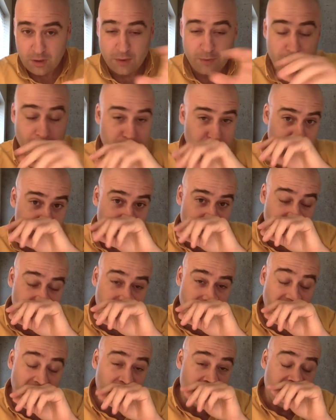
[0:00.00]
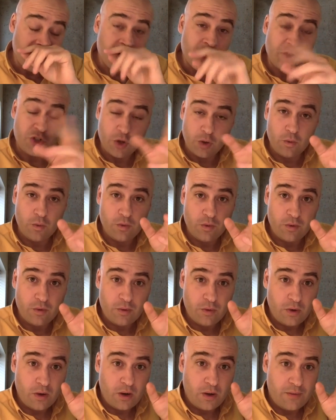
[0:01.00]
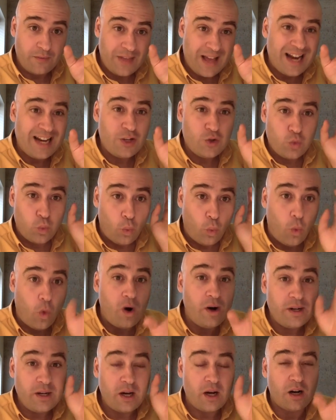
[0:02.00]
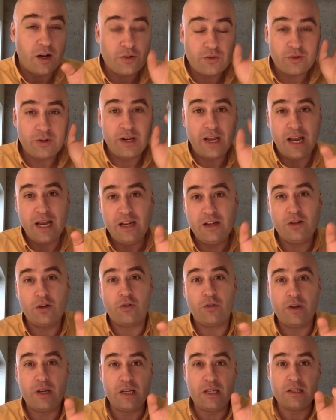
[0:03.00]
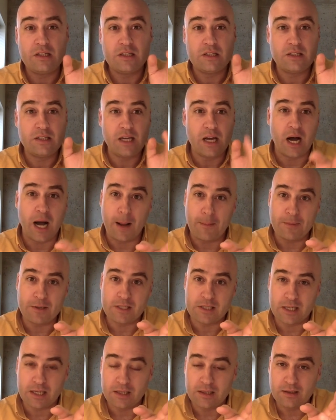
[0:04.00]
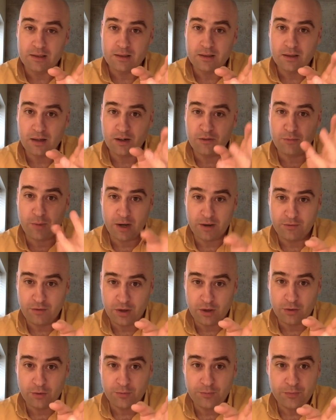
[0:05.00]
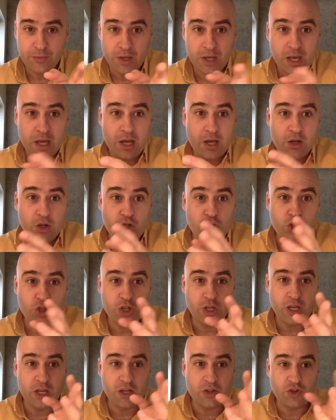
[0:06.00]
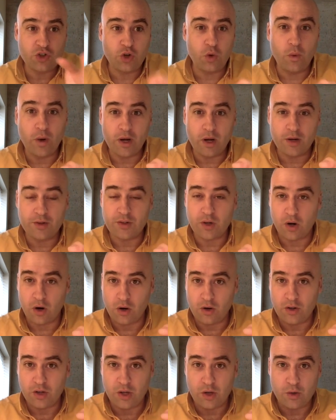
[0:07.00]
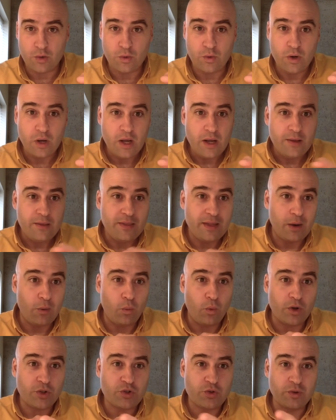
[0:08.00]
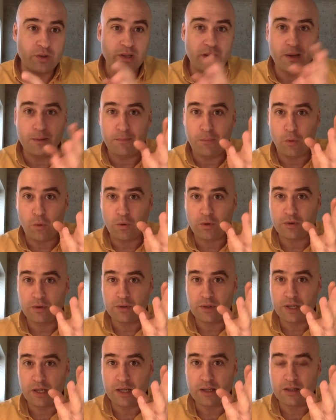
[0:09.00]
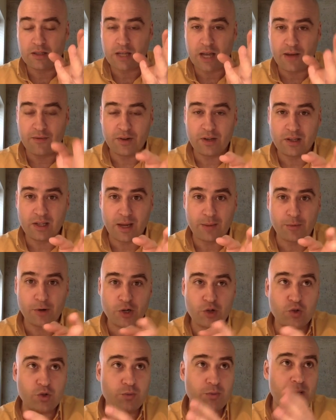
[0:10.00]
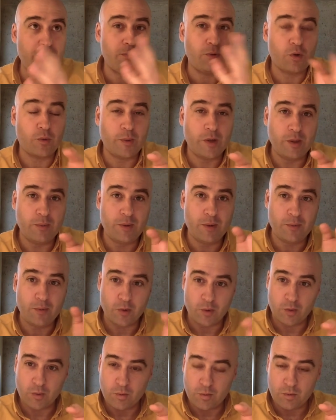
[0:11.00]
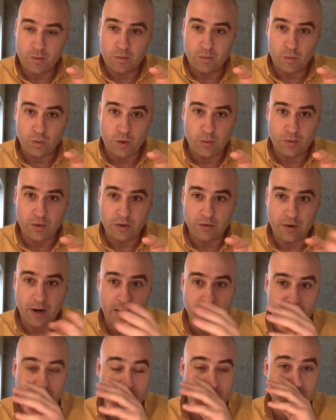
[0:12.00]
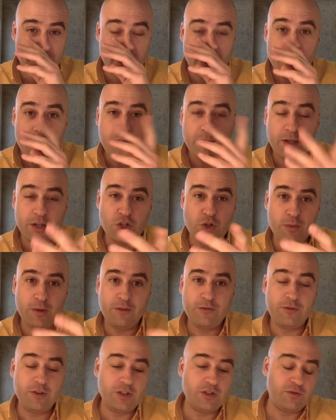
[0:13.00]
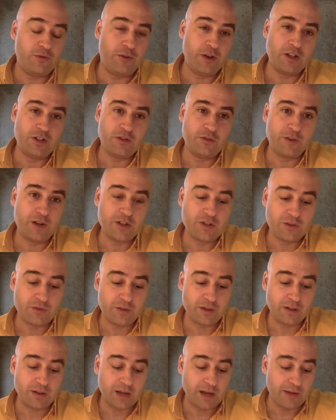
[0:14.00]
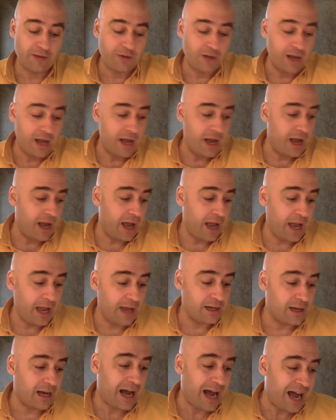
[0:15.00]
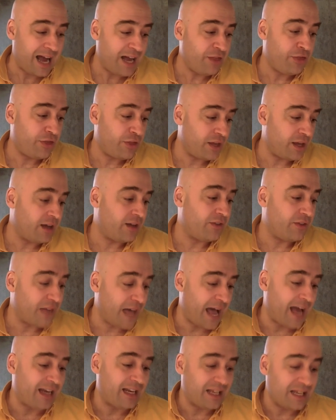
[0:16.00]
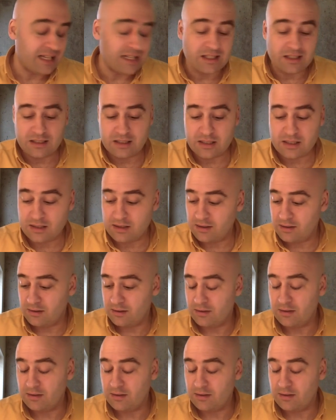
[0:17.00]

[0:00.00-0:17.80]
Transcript: That's her writing to me. So that is 180 degrees the opposite of my view. She is going on to argue that what's really important is having collaborations with people or meeting people or working with other activists that you meet face-to-face in real life. And I think that is